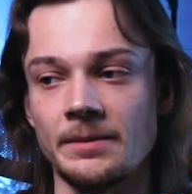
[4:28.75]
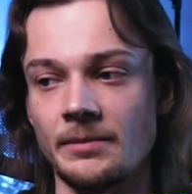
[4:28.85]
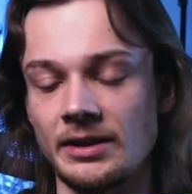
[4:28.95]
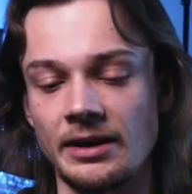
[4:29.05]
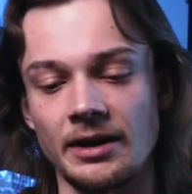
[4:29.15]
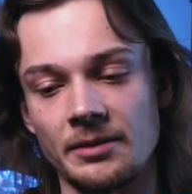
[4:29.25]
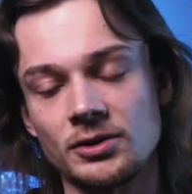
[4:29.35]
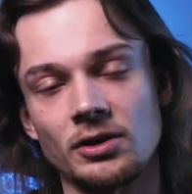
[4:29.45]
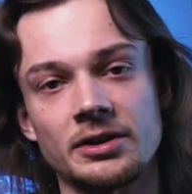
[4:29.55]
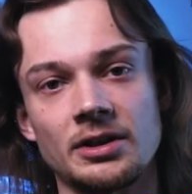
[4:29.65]
But yeah, I'm
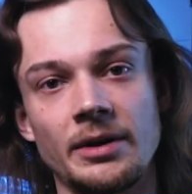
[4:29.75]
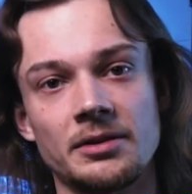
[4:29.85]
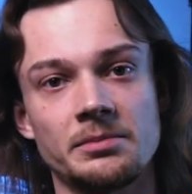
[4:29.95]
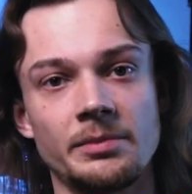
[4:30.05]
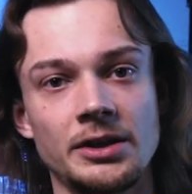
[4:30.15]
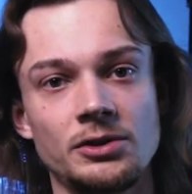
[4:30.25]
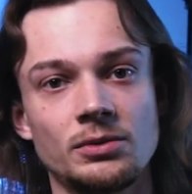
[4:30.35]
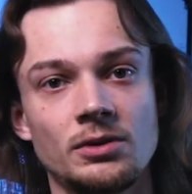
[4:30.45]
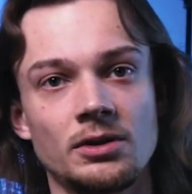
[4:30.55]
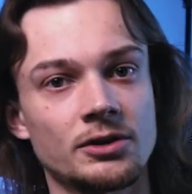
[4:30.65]
talking about
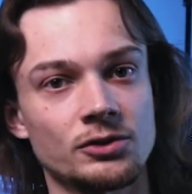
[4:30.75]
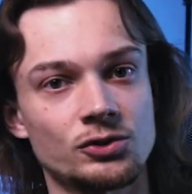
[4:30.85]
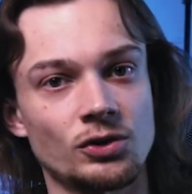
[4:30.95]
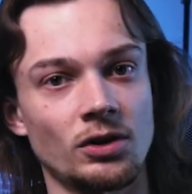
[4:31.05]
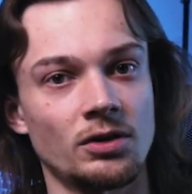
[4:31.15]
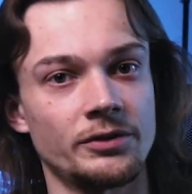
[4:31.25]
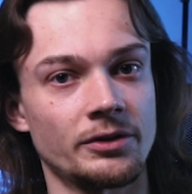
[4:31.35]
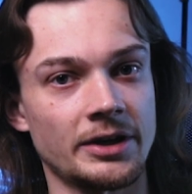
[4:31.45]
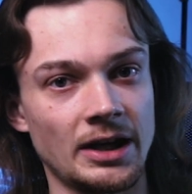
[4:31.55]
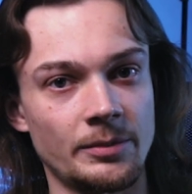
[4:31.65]
manual control of
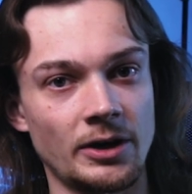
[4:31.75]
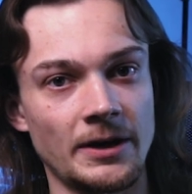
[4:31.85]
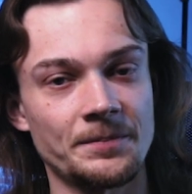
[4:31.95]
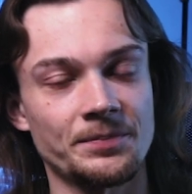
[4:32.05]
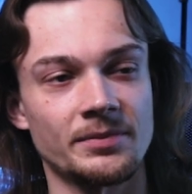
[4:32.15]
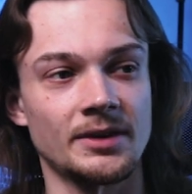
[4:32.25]
your camera